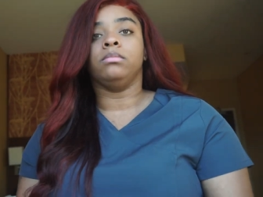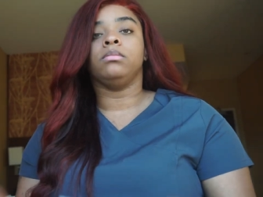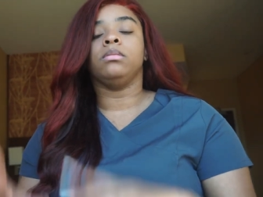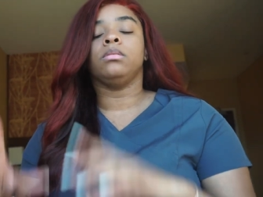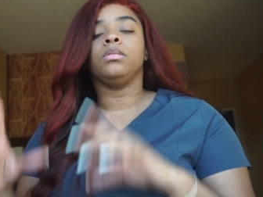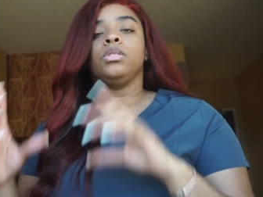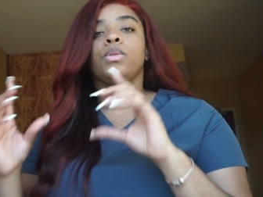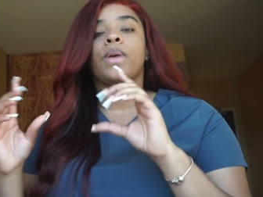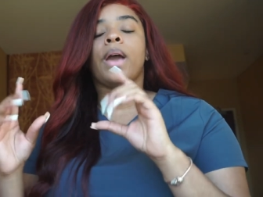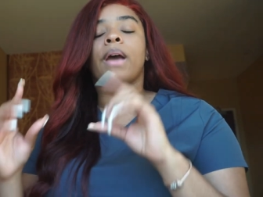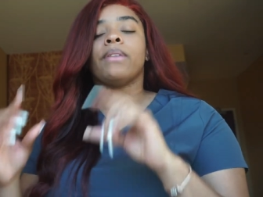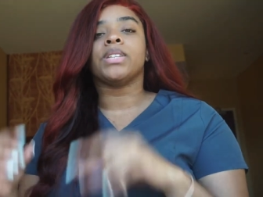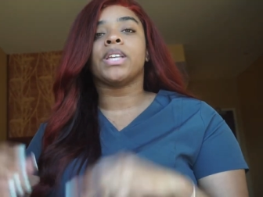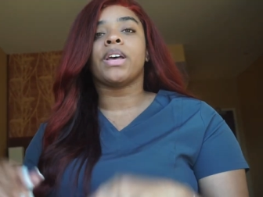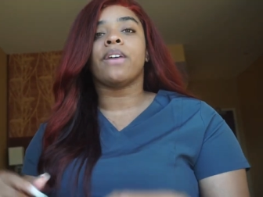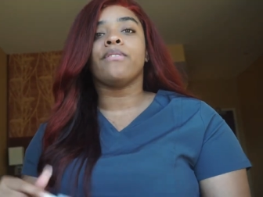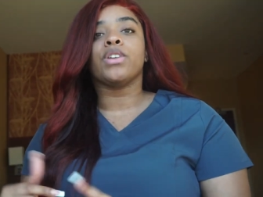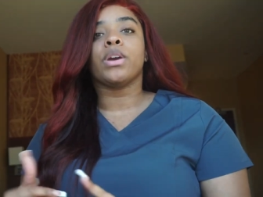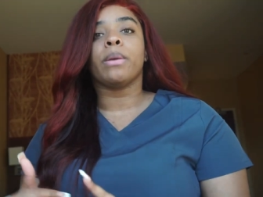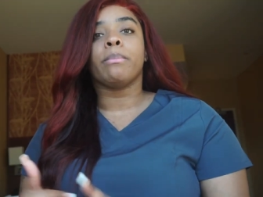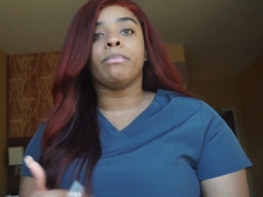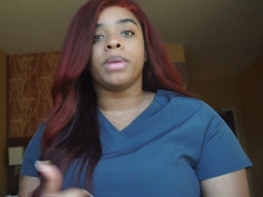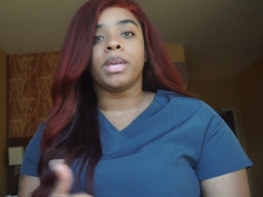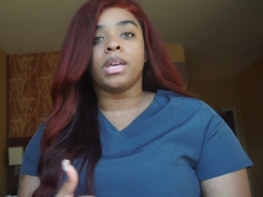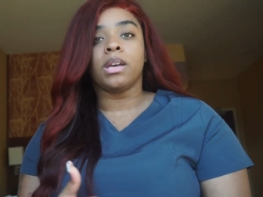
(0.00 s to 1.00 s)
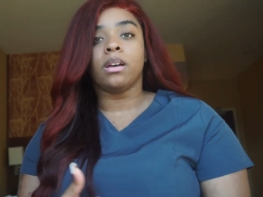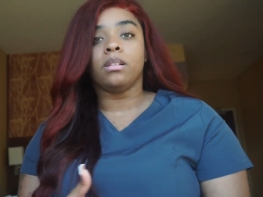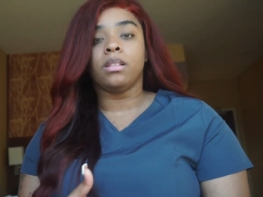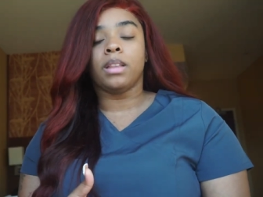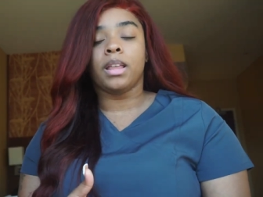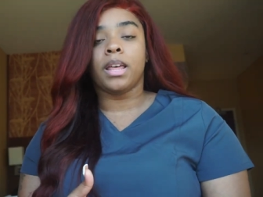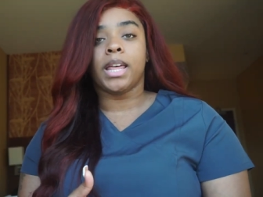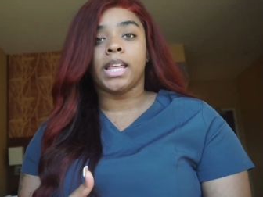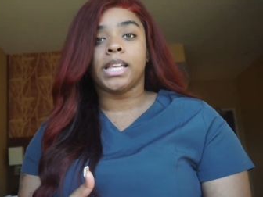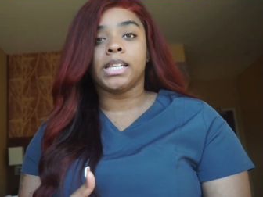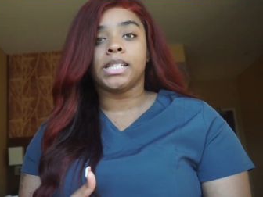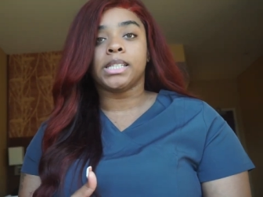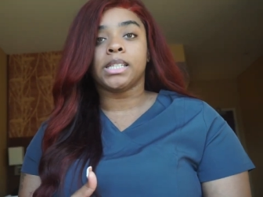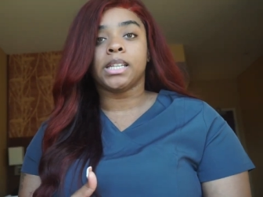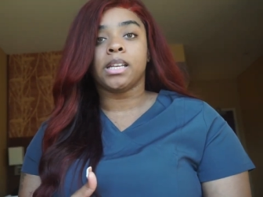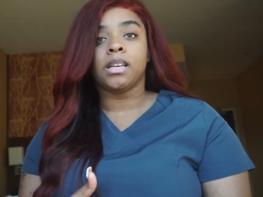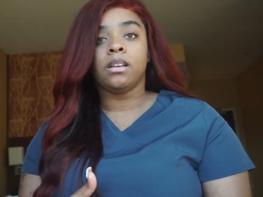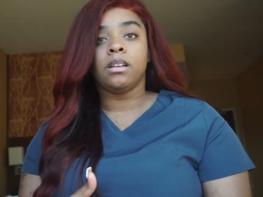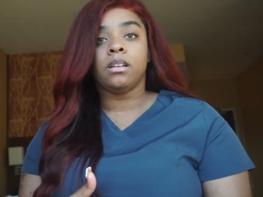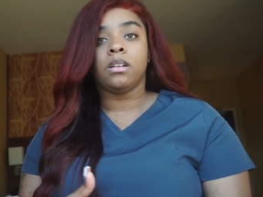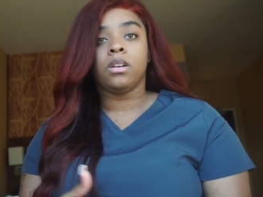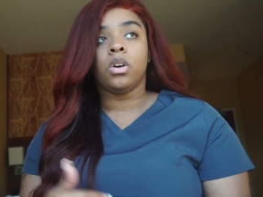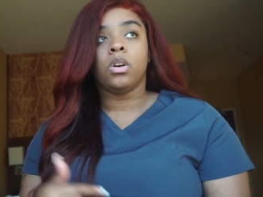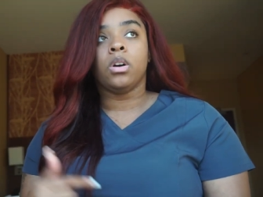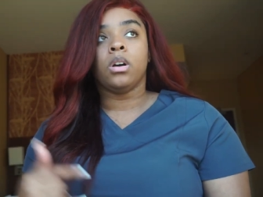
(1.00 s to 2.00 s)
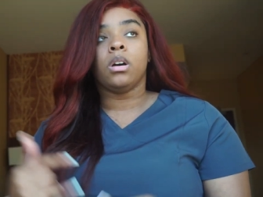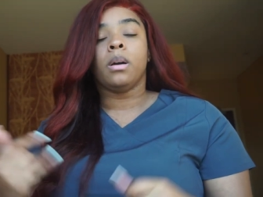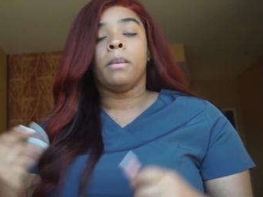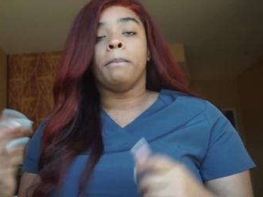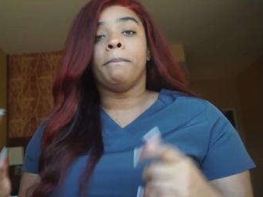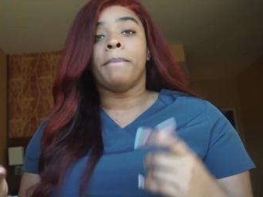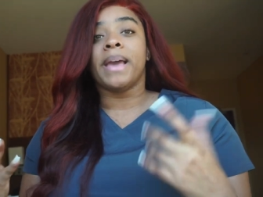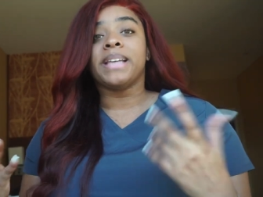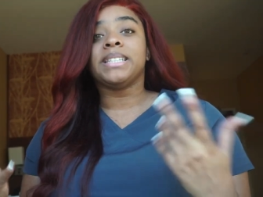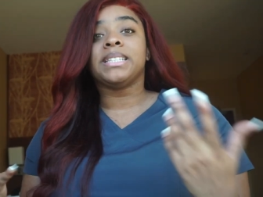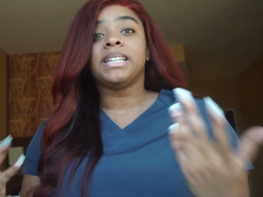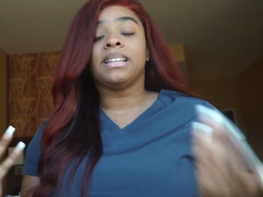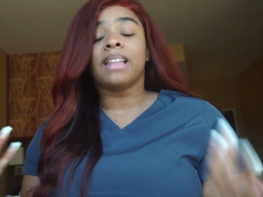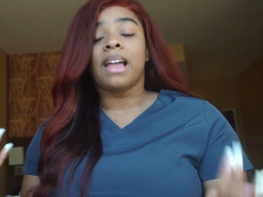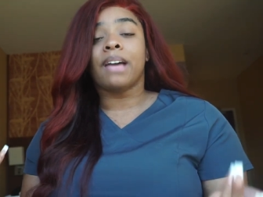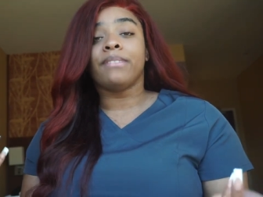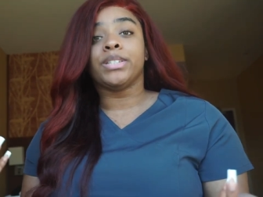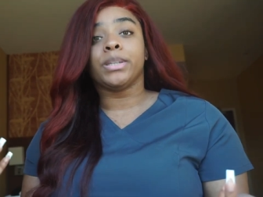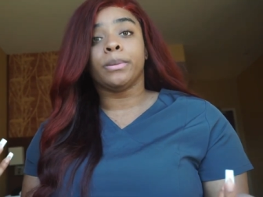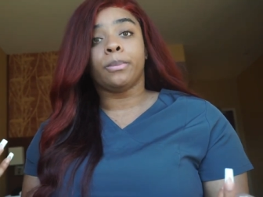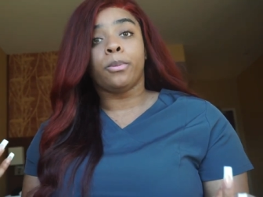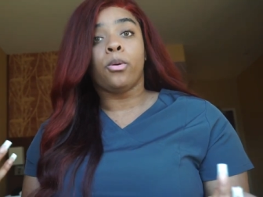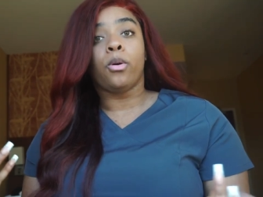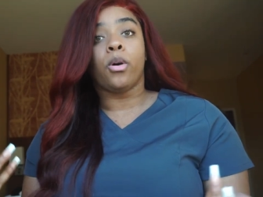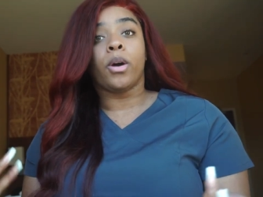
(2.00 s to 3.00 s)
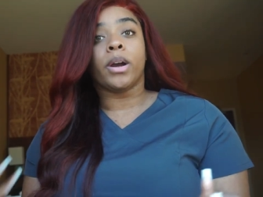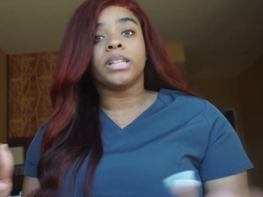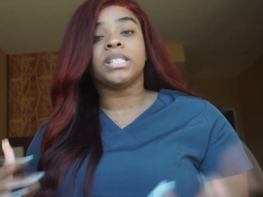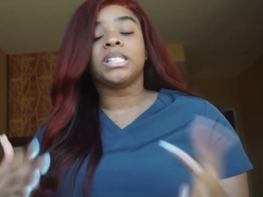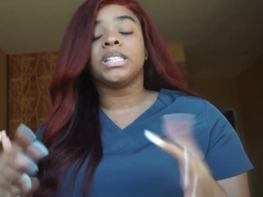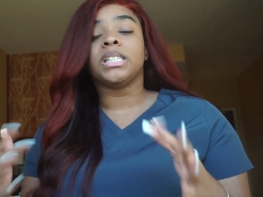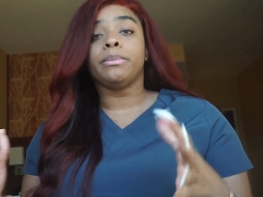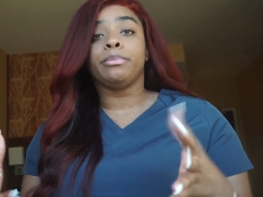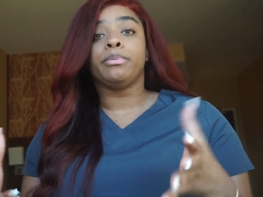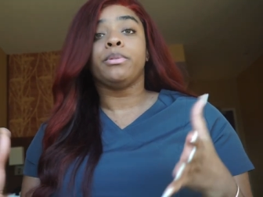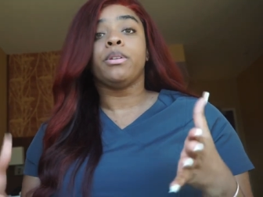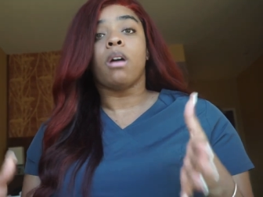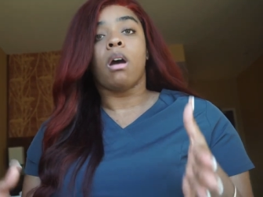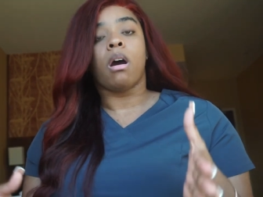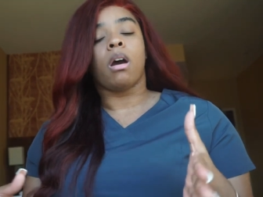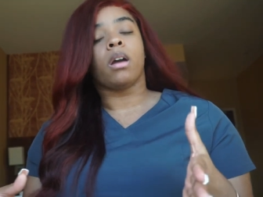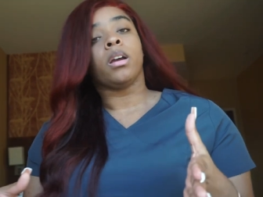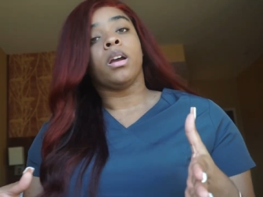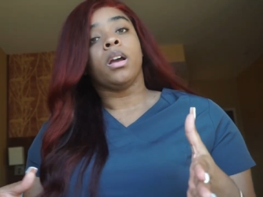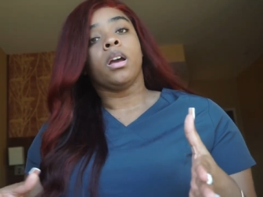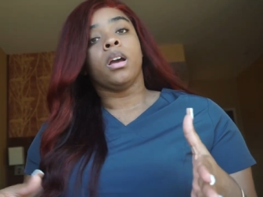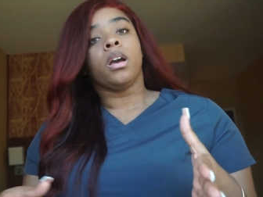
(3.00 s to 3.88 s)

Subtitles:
your BLS, basic life support, CPR.